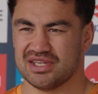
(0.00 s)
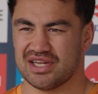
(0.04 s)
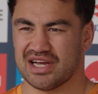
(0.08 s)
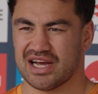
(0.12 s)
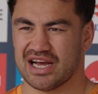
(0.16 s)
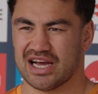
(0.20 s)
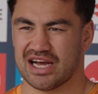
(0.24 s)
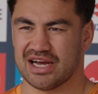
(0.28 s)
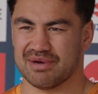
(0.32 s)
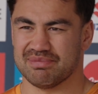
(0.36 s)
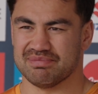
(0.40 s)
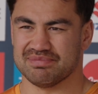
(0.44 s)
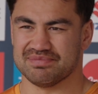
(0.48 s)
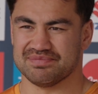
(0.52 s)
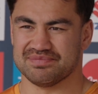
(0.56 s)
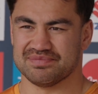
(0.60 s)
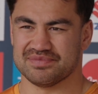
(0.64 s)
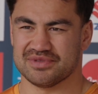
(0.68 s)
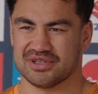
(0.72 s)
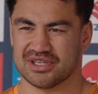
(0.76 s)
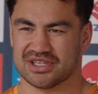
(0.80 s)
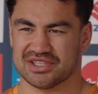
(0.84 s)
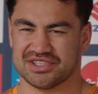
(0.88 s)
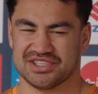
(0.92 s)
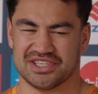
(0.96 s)

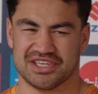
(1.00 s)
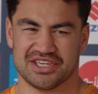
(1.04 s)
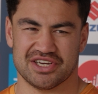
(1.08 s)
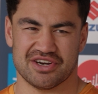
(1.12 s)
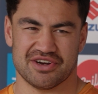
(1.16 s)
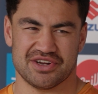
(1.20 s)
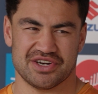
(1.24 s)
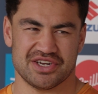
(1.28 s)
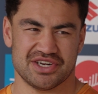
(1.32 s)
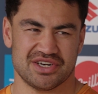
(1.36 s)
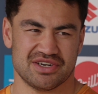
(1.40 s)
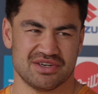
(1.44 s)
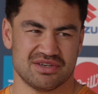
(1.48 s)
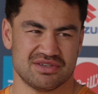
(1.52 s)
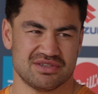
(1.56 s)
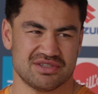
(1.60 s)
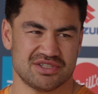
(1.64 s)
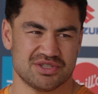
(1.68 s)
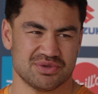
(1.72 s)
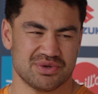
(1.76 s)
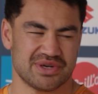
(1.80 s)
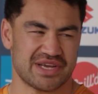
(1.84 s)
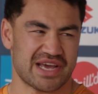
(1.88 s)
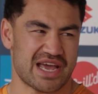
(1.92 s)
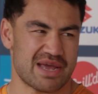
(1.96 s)
like I said, going
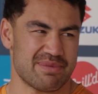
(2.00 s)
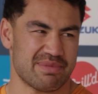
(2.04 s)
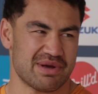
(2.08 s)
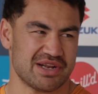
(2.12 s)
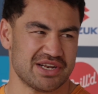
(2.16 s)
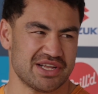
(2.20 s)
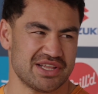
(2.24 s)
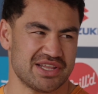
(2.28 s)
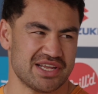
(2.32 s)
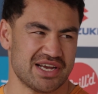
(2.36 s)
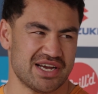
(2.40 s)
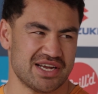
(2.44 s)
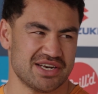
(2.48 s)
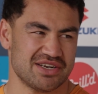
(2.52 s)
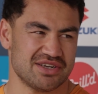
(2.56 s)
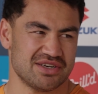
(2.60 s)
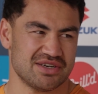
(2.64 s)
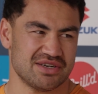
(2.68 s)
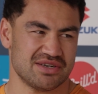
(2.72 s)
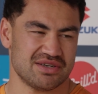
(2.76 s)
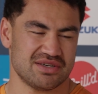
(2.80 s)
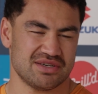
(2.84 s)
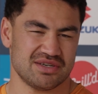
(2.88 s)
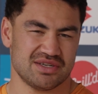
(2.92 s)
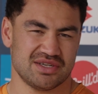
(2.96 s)
into a game underdone, and
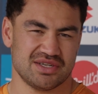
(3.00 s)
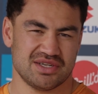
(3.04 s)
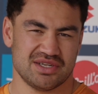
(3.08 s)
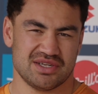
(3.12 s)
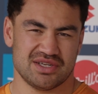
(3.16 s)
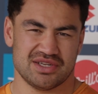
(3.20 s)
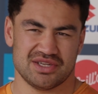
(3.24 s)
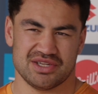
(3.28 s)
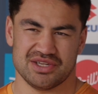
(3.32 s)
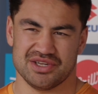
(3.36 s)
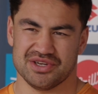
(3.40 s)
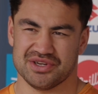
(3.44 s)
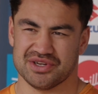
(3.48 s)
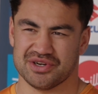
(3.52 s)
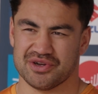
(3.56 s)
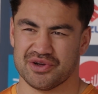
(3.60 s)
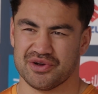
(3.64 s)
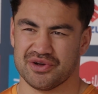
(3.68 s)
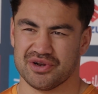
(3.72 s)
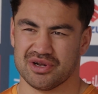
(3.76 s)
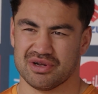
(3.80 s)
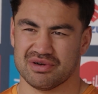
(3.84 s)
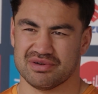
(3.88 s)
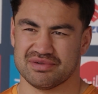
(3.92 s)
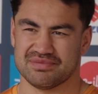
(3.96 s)
you can
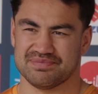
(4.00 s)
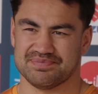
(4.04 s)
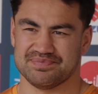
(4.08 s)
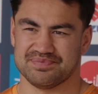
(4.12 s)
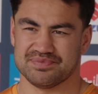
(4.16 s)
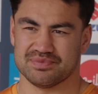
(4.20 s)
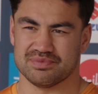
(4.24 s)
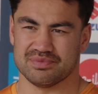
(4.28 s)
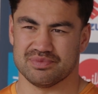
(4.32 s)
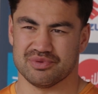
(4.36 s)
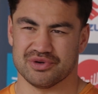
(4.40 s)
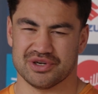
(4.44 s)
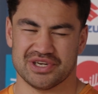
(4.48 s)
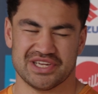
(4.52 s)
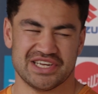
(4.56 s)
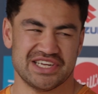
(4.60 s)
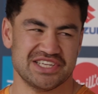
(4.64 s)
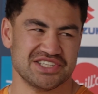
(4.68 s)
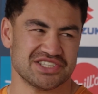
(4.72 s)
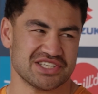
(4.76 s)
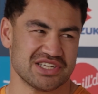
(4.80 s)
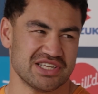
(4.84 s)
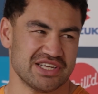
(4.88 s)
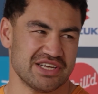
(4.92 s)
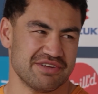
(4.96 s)
hurt it pretty
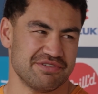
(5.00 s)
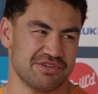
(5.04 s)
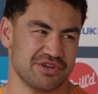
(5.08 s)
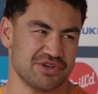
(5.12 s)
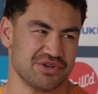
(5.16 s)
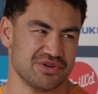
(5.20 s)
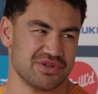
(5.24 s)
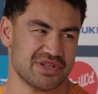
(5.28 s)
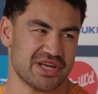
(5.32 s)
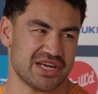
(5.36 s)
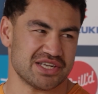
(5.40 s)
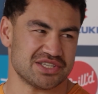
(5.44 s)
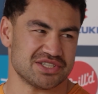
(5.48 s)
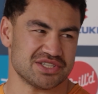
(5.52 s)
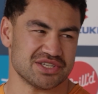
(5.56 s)
easily if you do that.